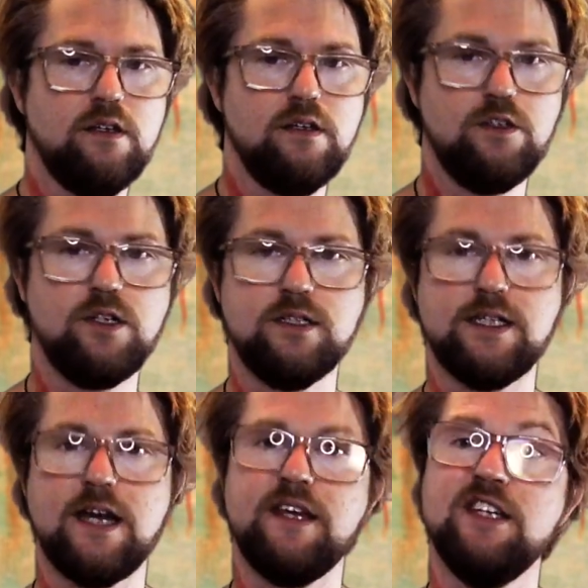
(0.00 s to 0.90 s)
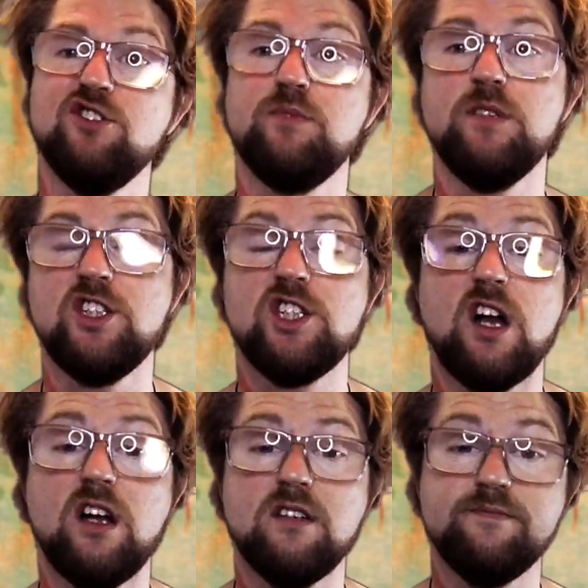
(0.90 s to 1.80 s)
you can tell that it's just been
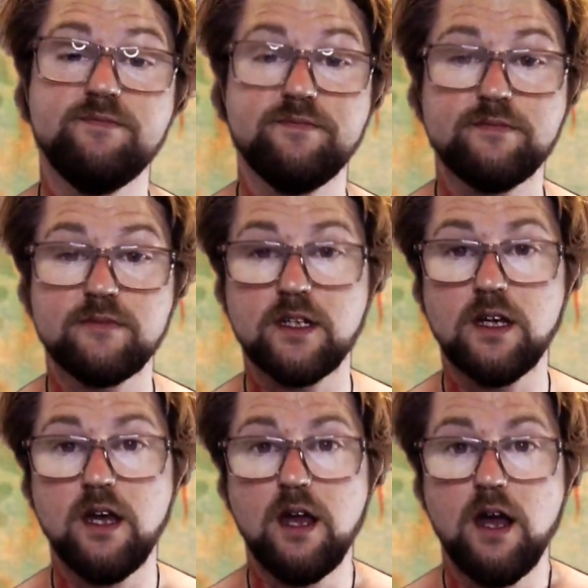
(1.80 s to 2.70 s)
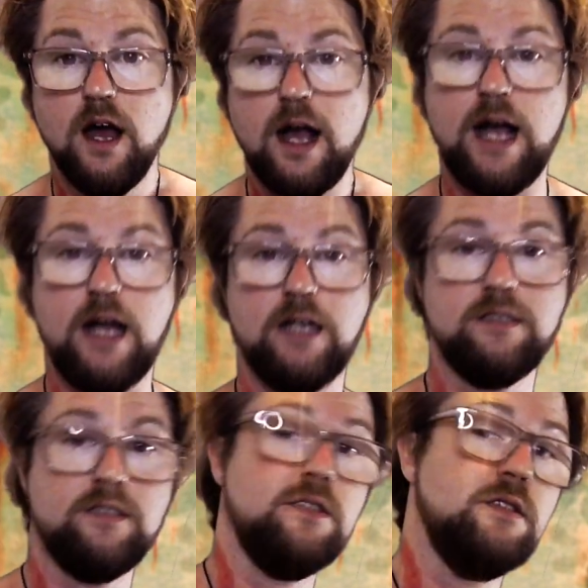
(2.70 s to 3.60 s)
shot
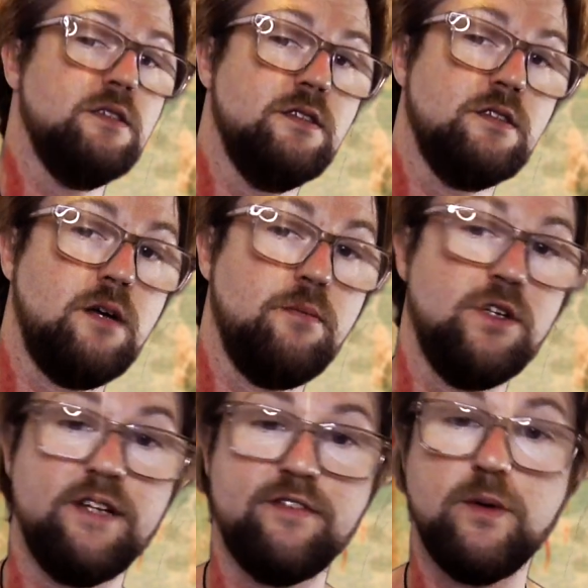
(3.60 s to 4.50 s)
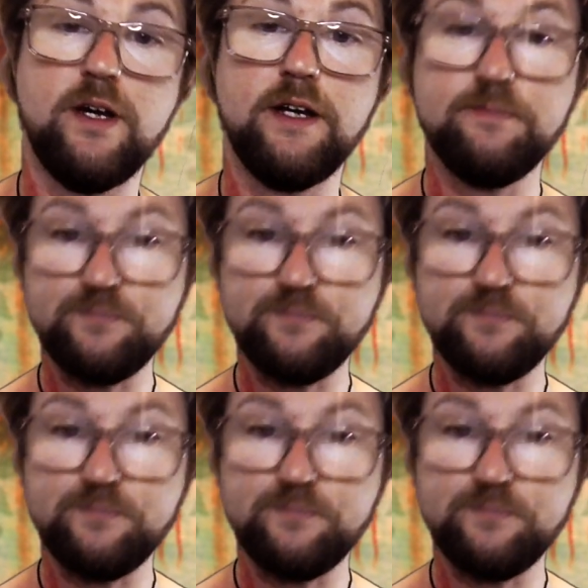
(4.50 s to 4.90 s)
and it's got blood everywhere.